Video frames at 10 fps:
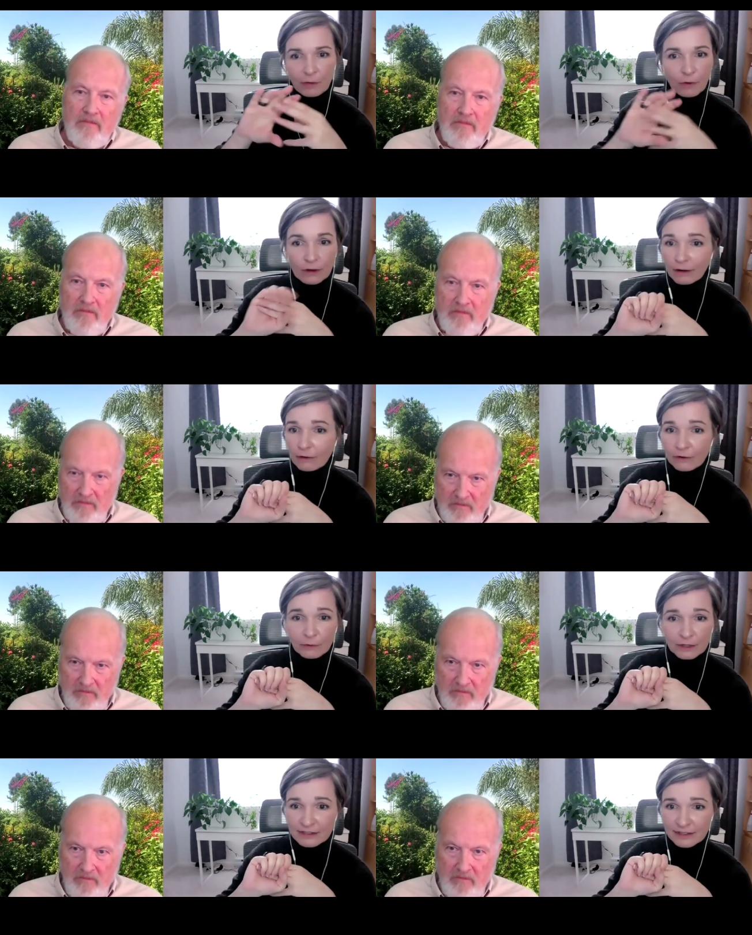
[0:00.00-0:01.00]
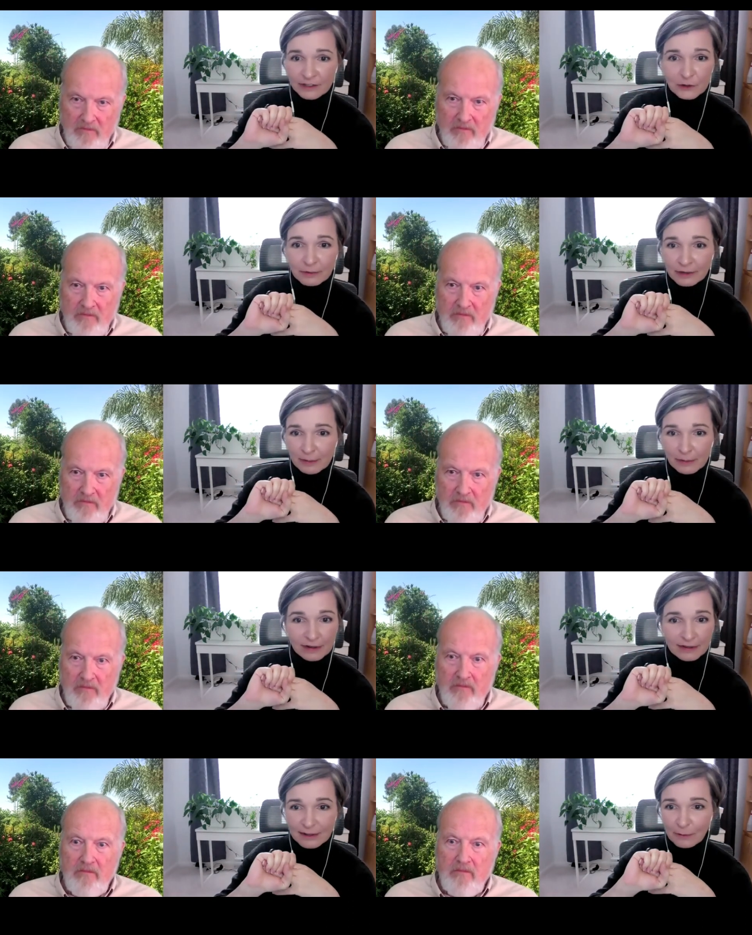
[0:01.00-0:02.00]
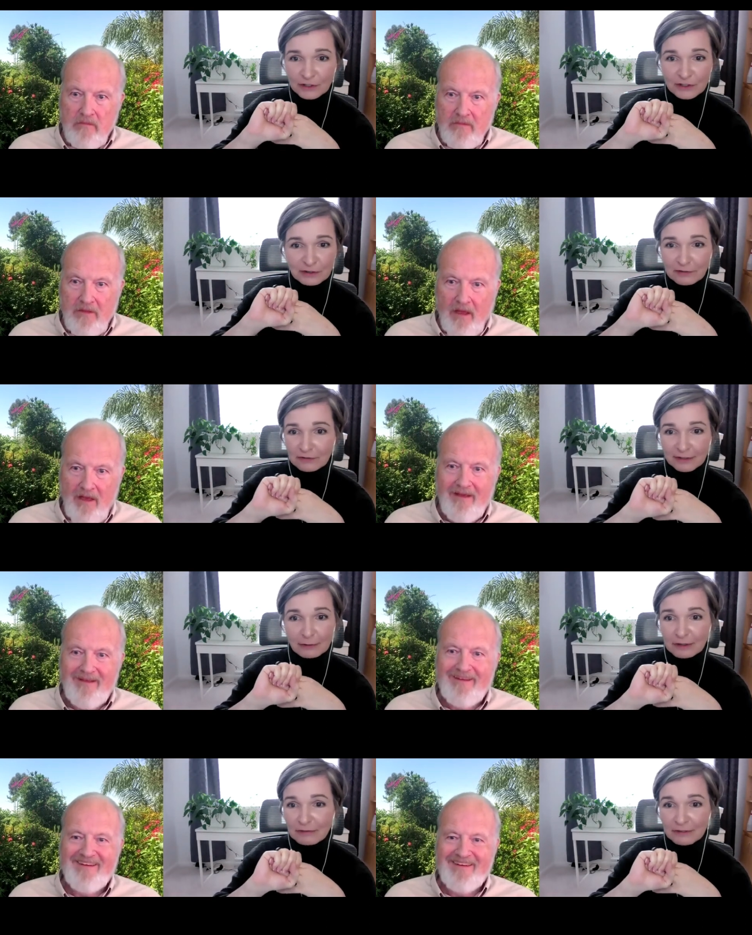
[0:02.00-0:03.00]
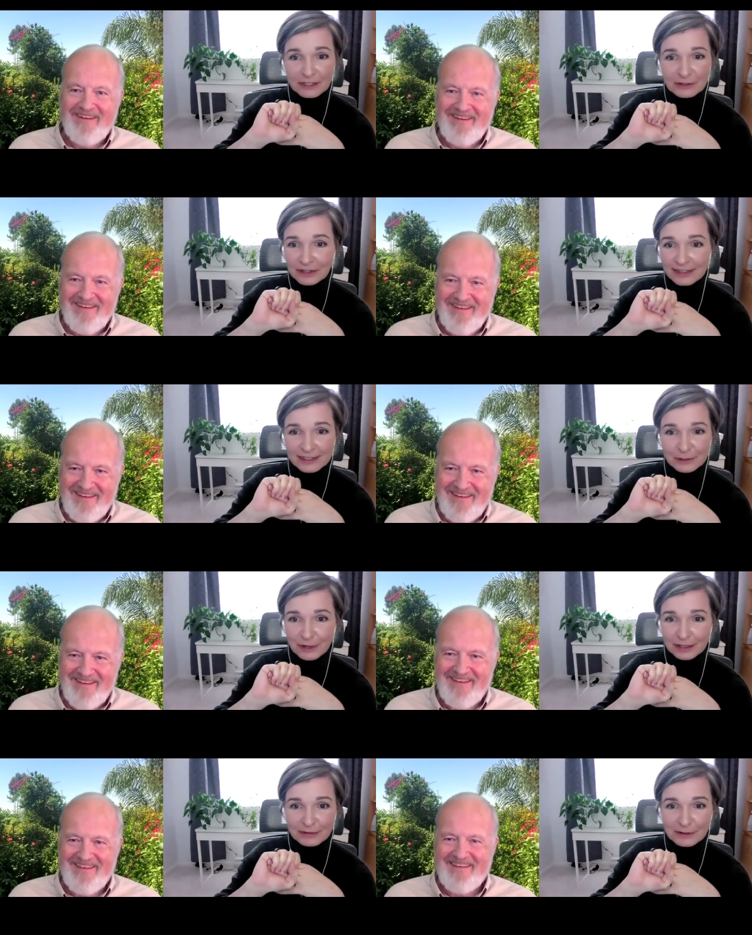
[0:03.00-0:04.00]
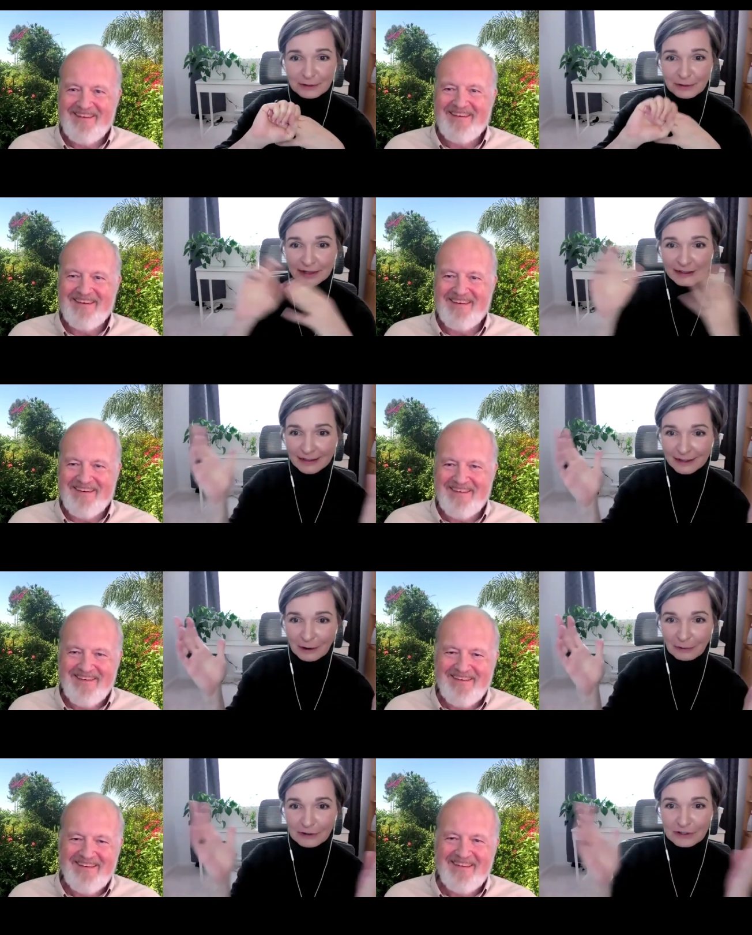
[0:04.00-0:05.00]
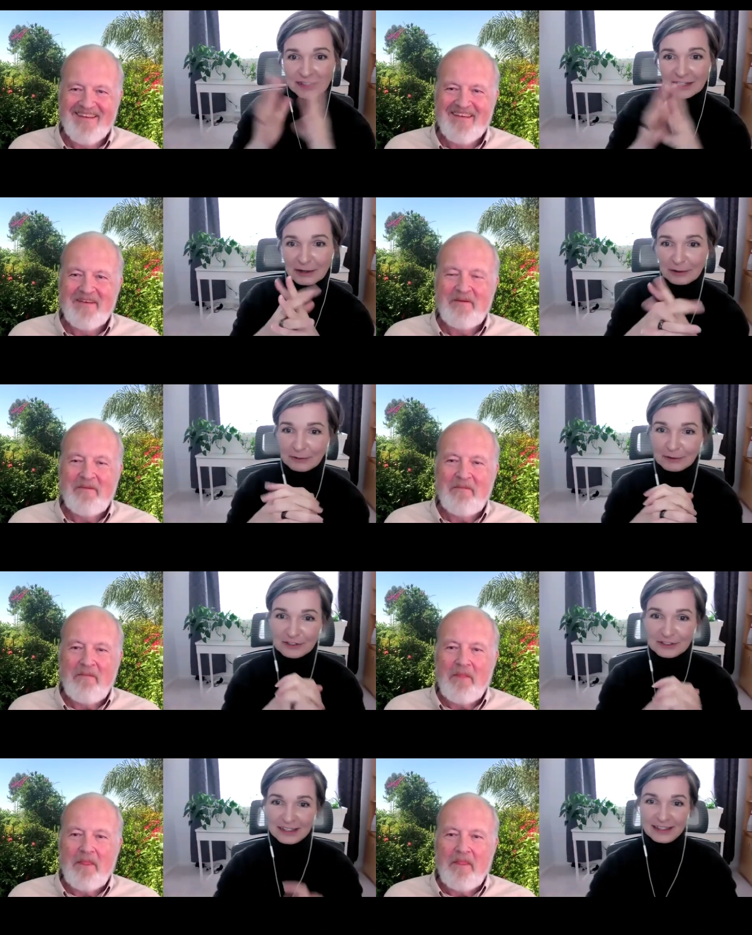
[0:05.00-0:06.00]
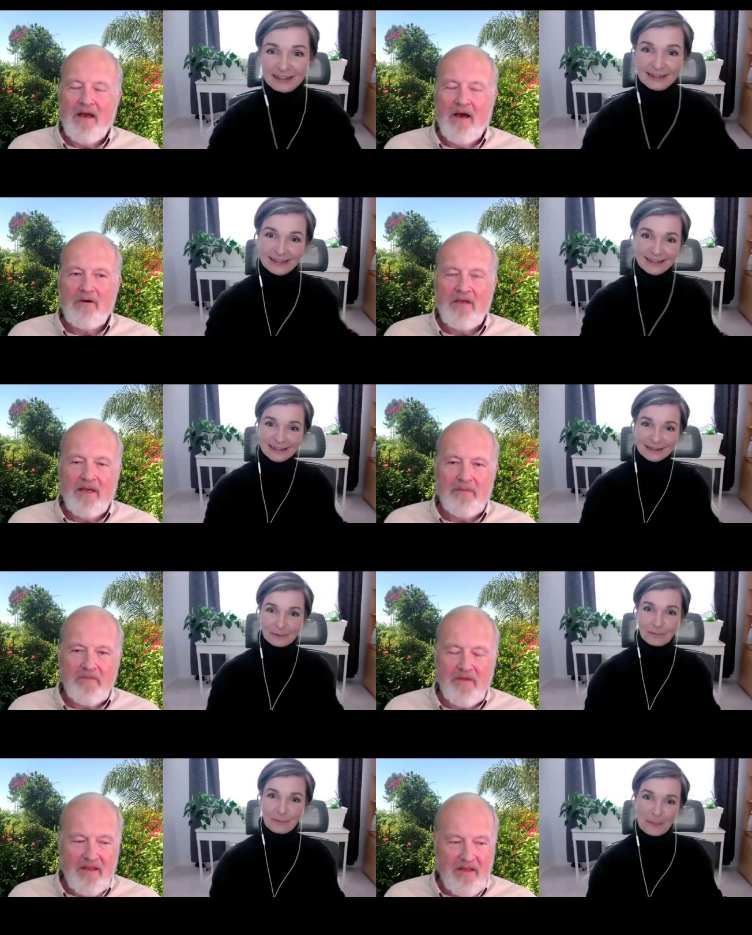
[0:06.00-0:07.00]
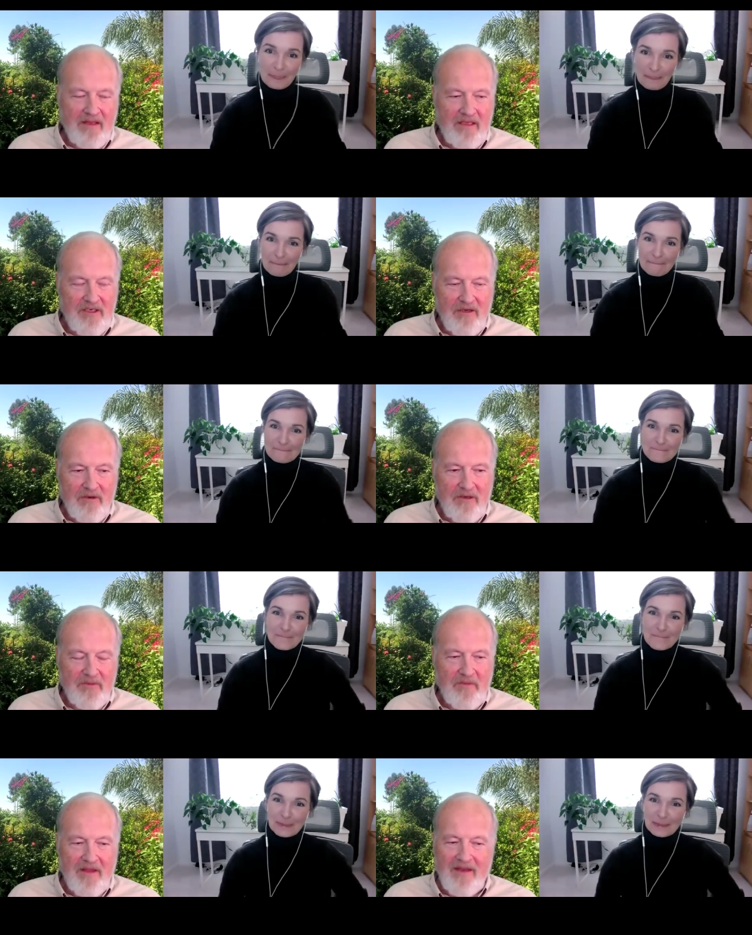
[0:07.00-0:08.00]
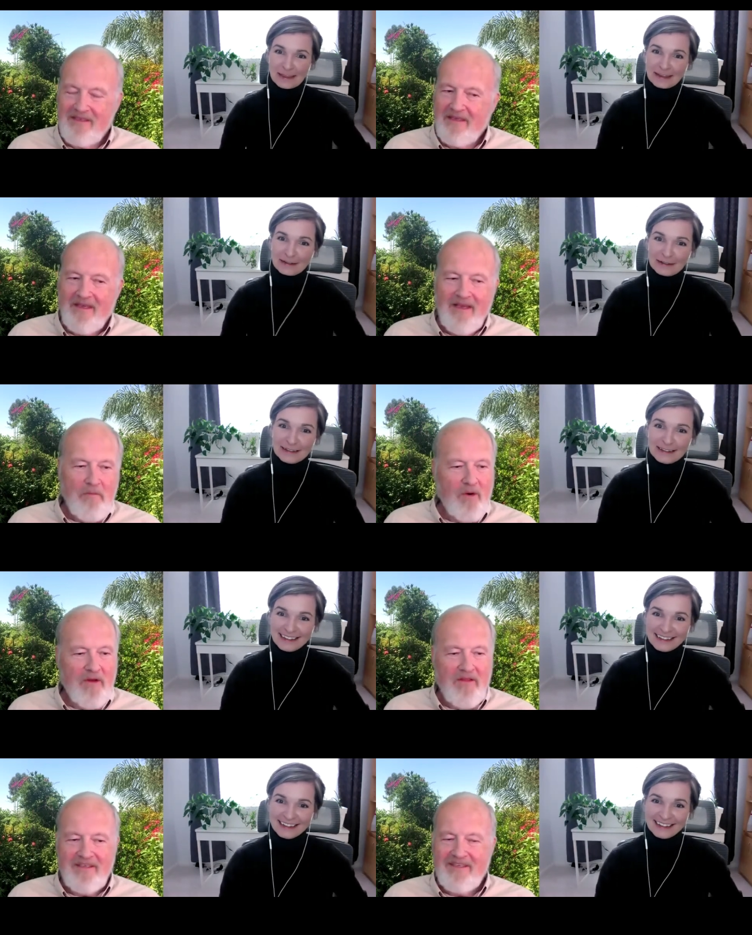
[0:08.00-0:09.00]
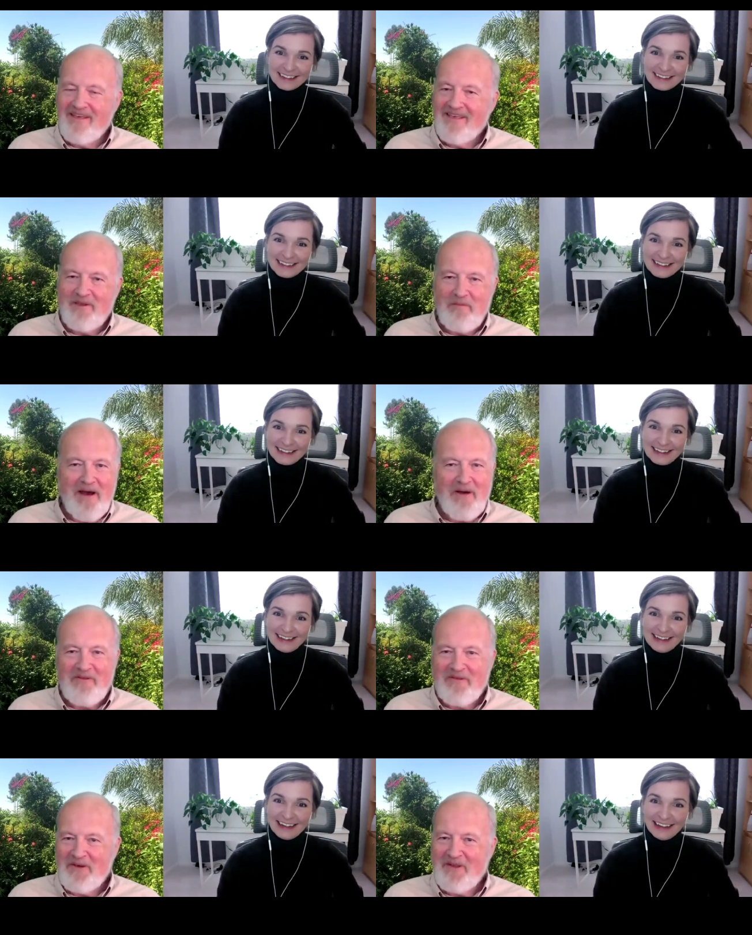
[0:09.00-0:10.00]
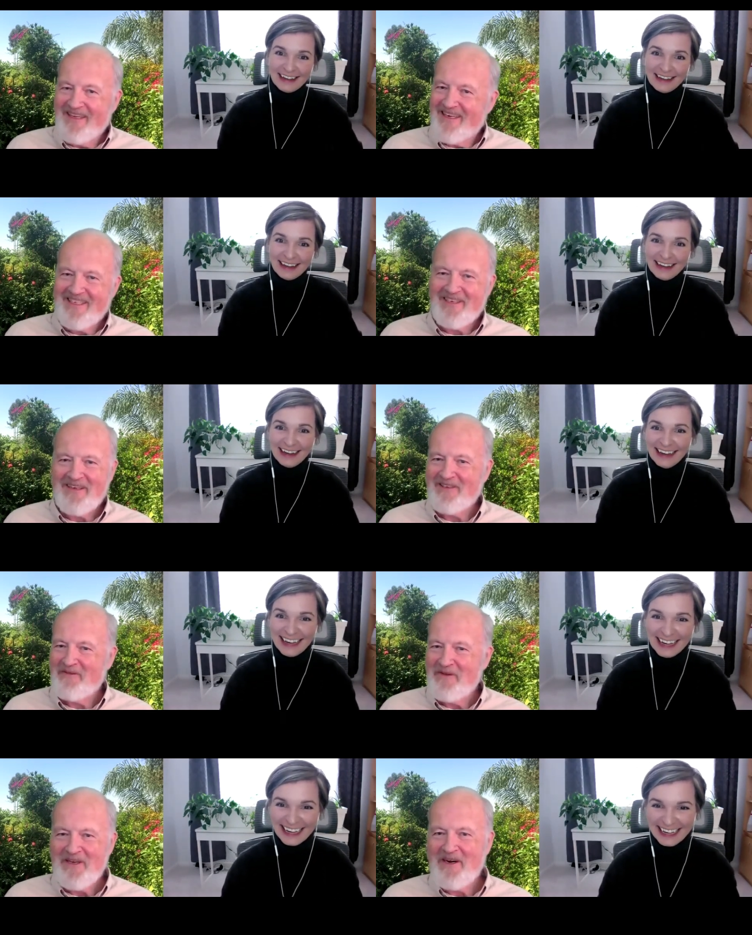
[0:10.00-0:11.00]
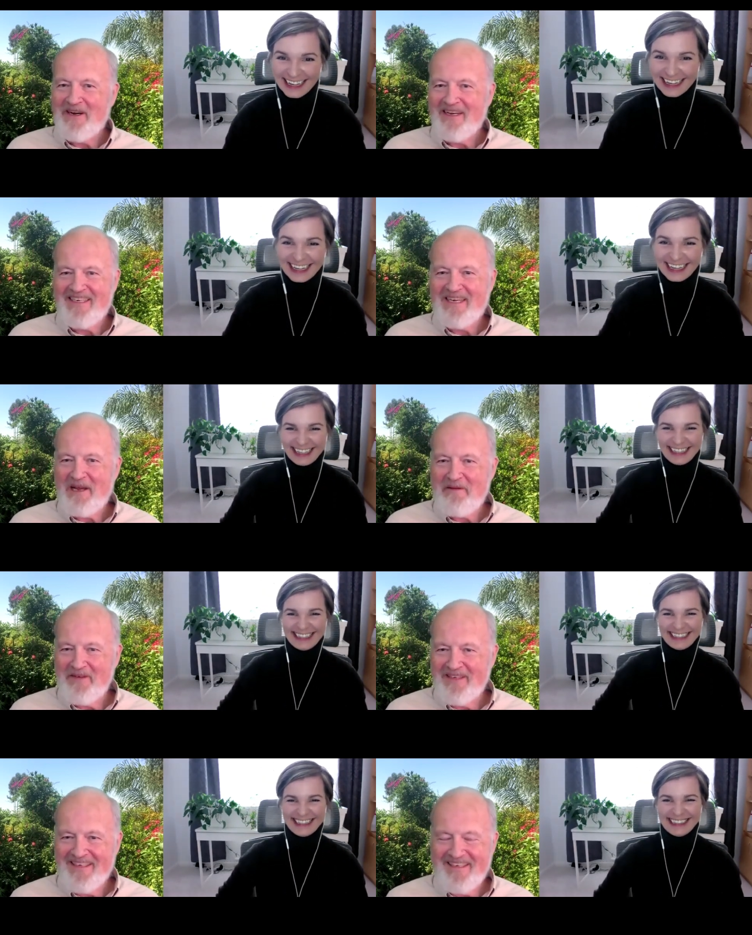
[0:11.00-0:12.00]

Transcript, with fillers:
Speaker 1: want or they want to send you money because they want you to they want to fund your next interactive story where should they go? What should they?
Speaker 2: Okay, they should go to. And it's boy, this thing is a mouthful, and it's it's really hard to type as a